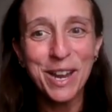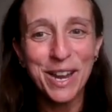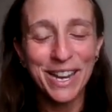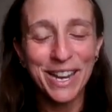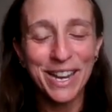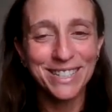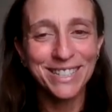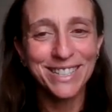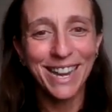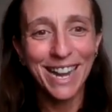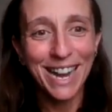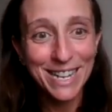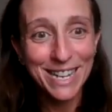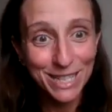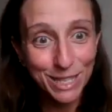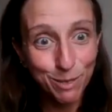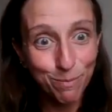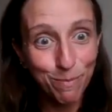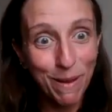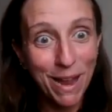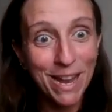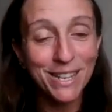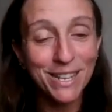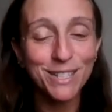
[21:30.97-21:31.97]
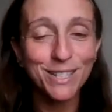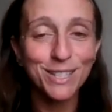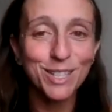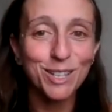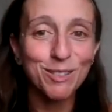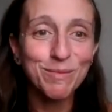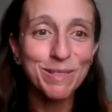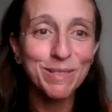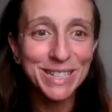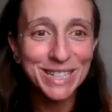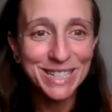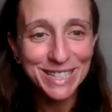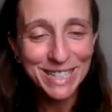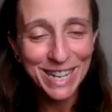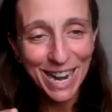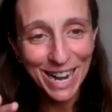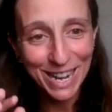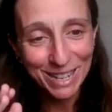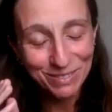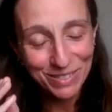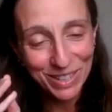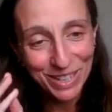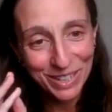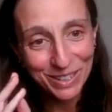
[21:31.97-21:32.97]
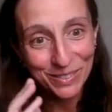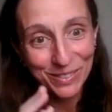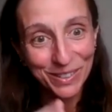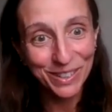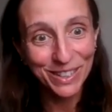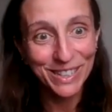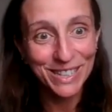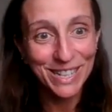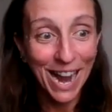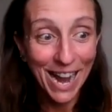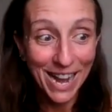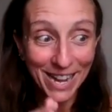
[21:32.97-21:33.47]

is that I spend so much time, like, really,